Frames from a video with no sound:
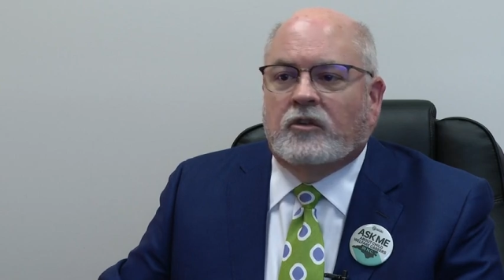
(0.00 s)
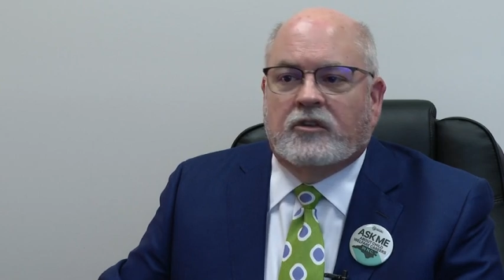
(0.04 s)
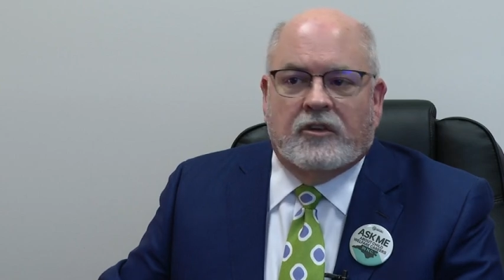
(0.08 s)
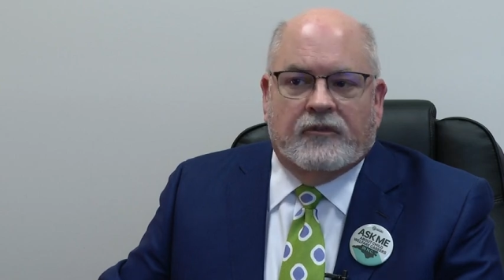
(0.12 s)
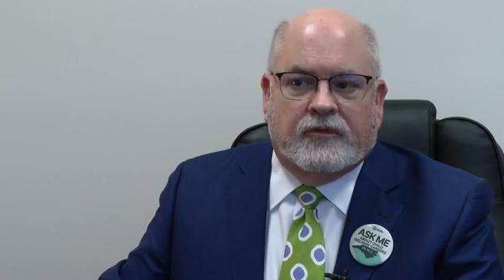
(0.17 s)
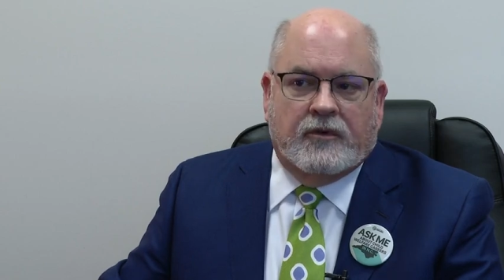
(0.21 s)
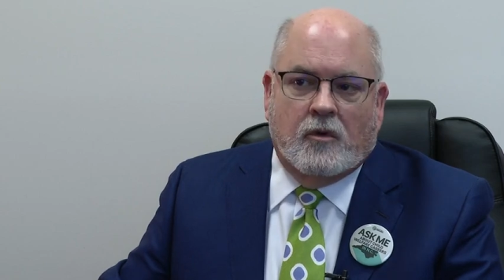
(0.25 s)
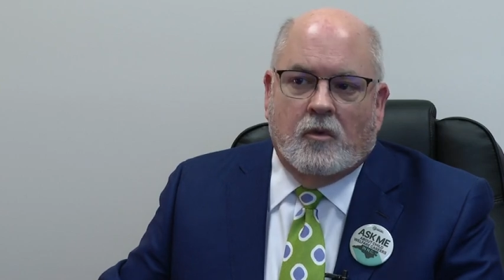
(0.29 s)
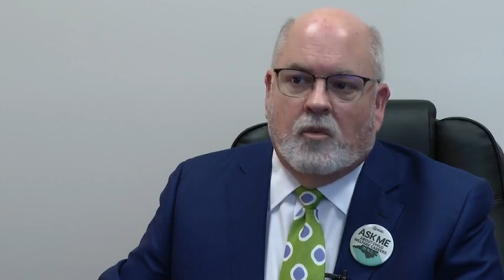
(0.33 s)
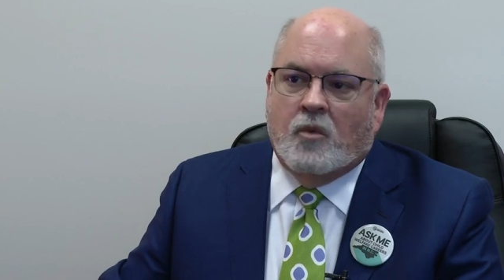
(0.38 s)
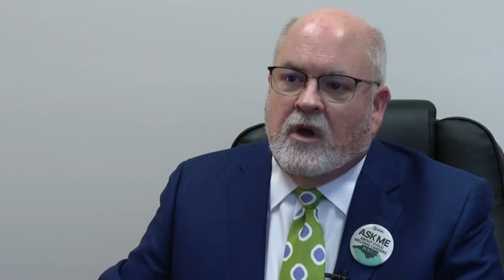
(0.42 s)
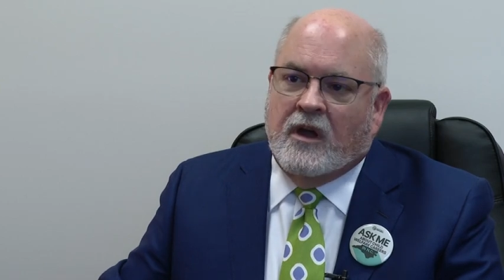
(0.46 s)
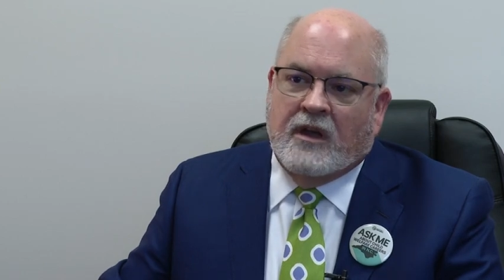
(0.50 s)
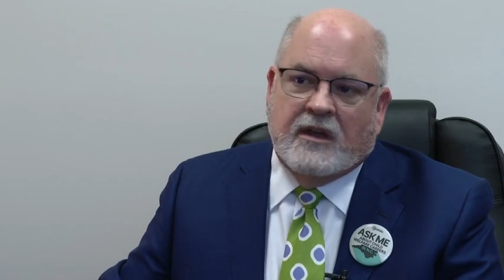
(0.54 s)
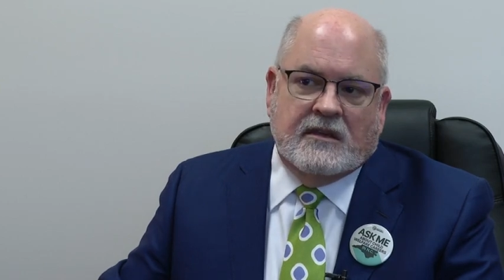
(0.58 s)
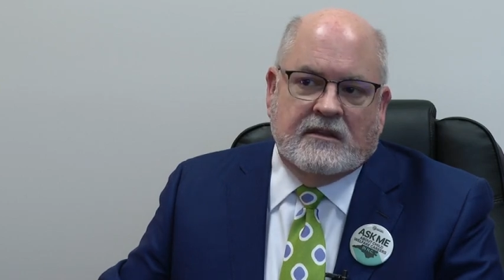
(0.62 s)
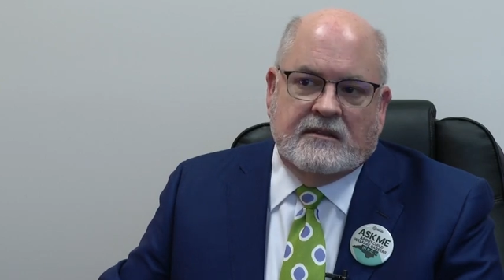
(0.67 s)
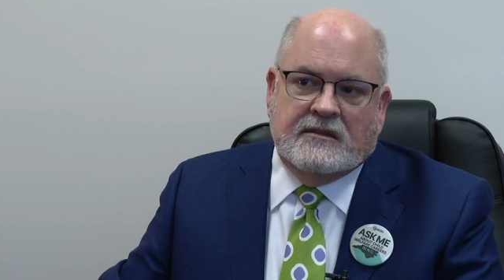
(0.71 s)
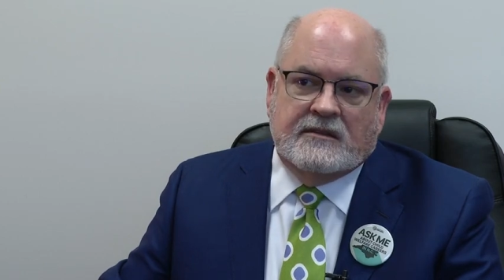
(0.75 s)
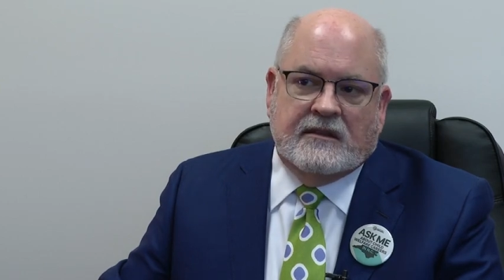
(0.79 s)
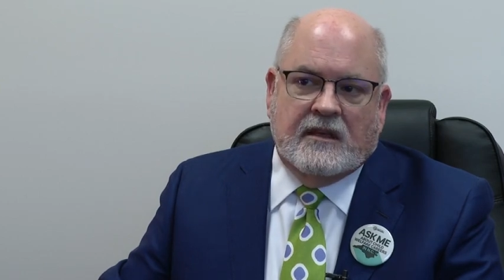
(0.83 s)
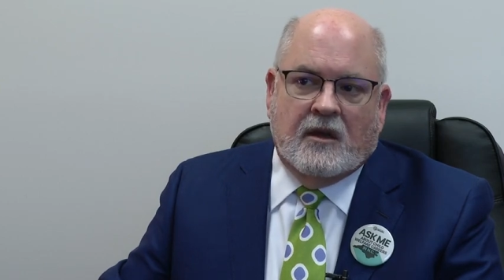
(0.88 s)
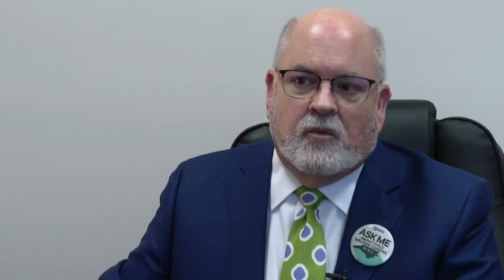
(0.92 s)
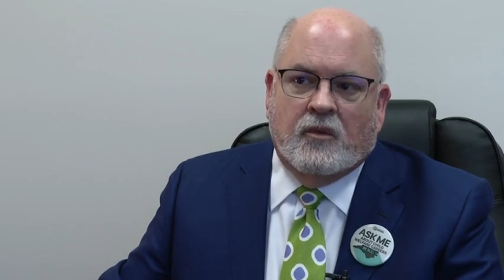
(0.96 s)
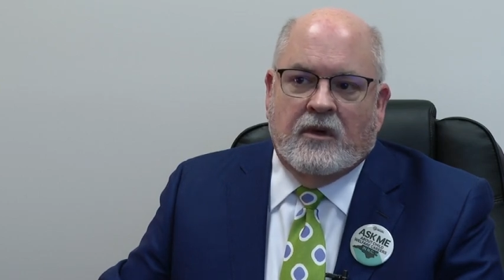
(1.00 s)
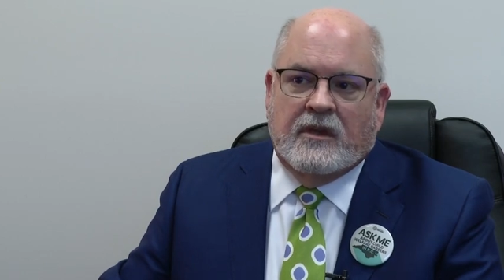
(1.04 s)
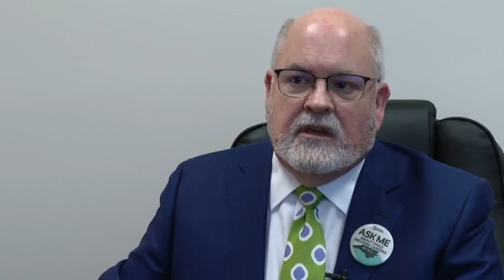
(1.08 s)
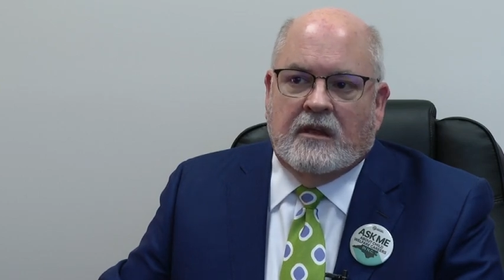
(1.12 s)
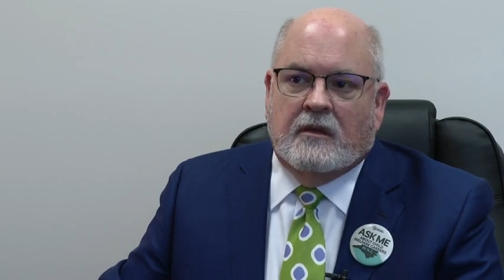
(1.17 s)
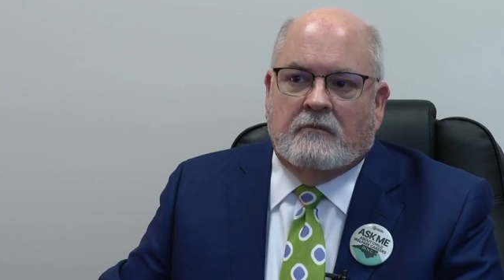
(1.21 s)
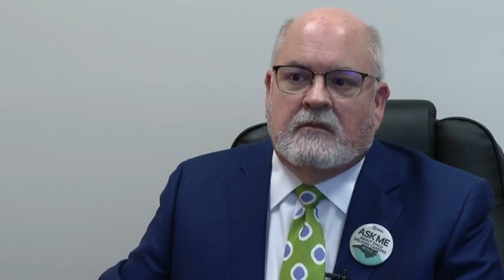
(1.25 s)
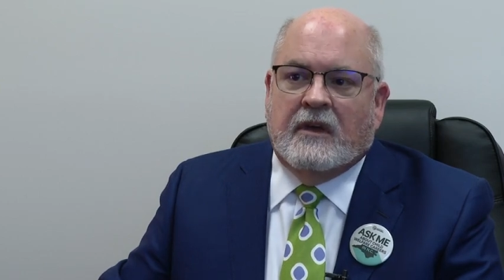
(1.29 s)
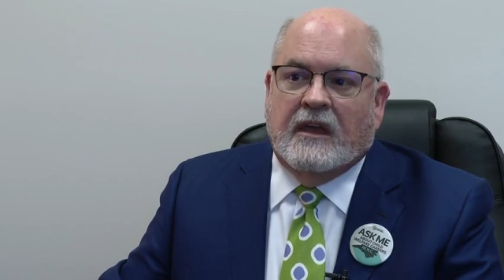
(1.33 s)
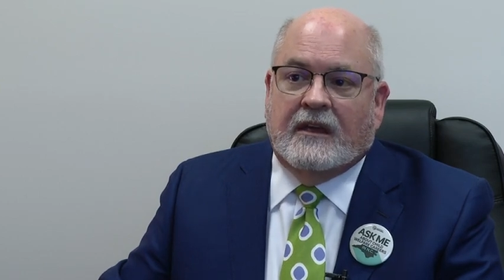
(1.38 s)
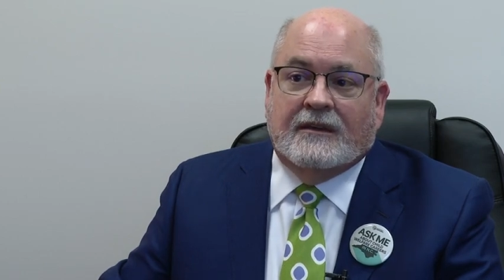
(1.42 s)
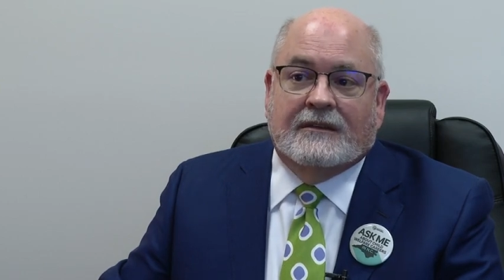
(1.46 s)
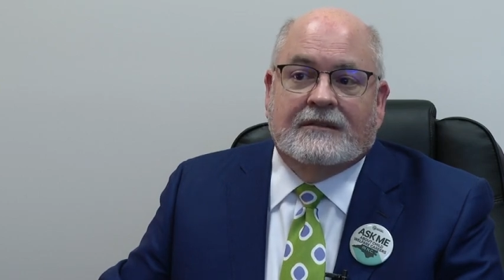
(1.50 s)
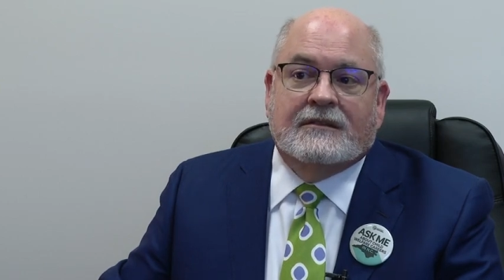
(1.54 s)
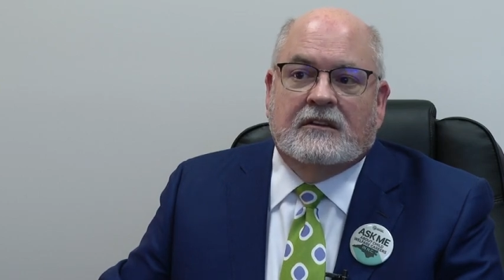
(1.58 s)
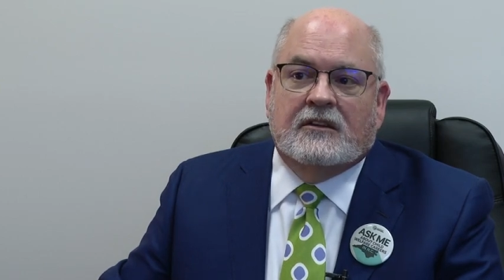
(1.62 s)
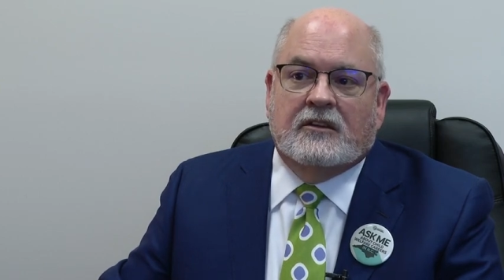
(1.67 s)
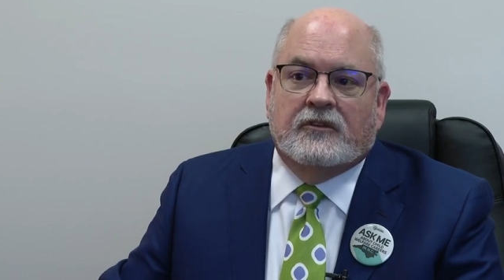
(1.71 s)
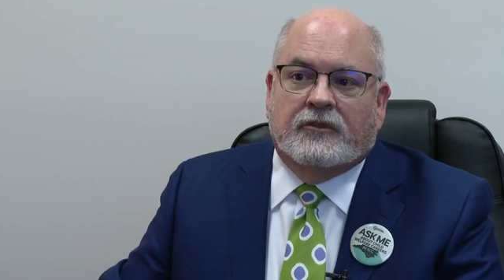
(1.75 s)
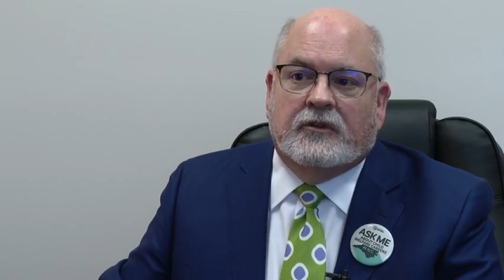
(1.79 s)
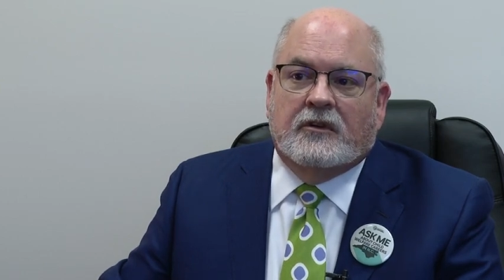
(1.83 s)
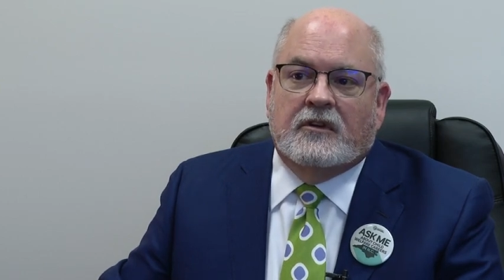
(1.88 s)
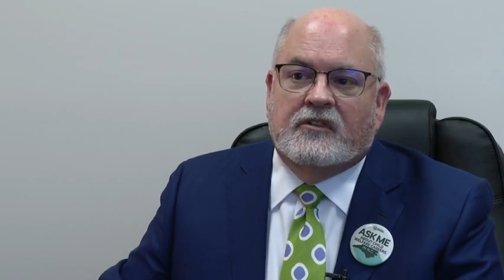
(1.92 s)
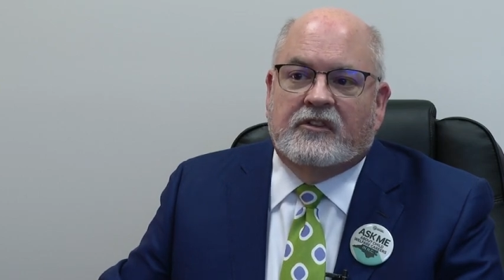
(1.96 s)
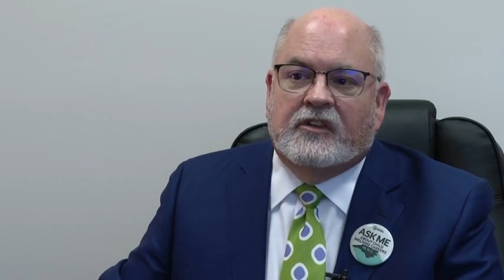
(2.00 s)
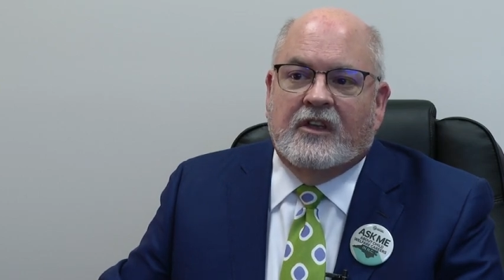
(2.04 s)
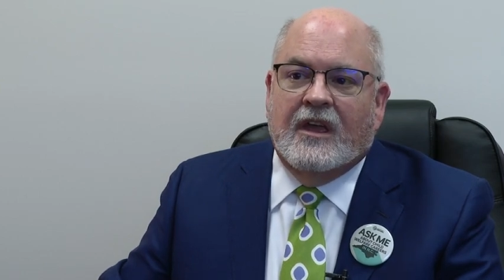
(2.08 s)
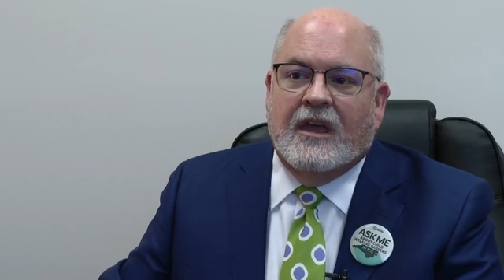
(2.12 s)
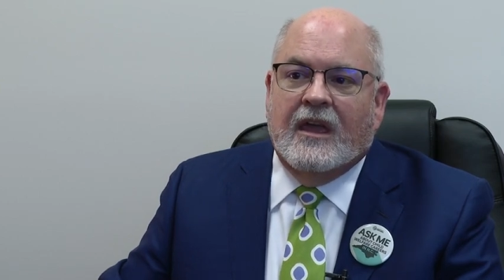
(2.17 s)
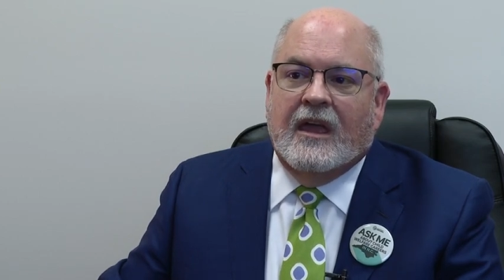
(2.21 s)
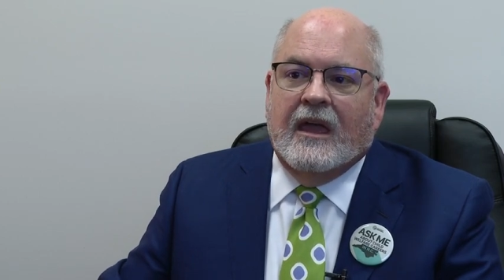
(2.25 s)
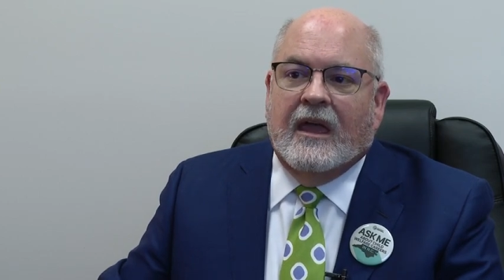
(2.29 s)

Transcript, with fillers: different ways that we can make a difference